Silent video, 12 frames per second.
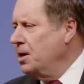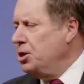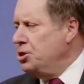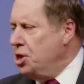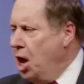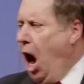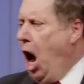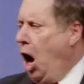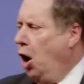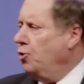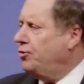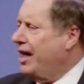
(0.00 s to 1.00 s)

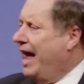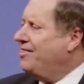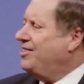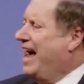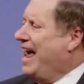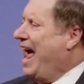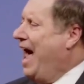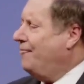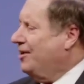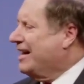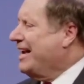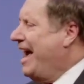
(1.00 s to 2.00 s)
know that they
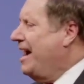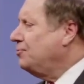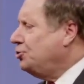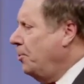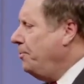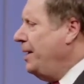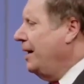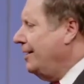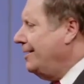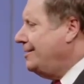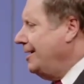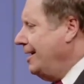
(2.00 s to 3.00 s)
have
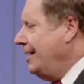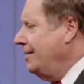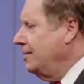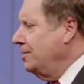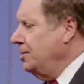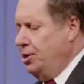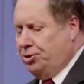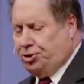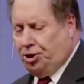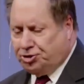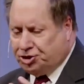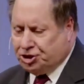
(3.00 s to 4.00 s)
accountability
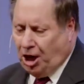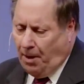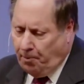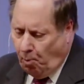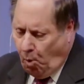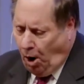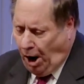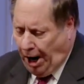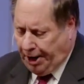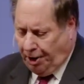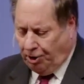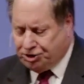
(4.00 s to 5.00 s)
to
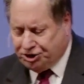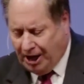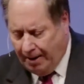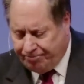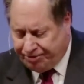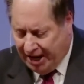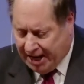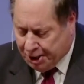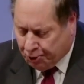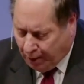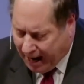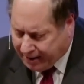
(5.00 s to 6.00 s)
someone or
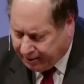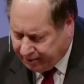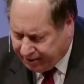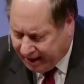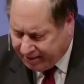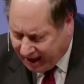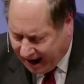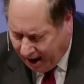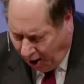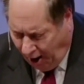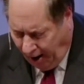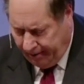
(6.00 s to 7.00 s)
something greater than they
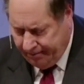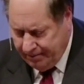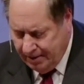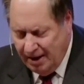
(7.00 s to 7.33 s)
are.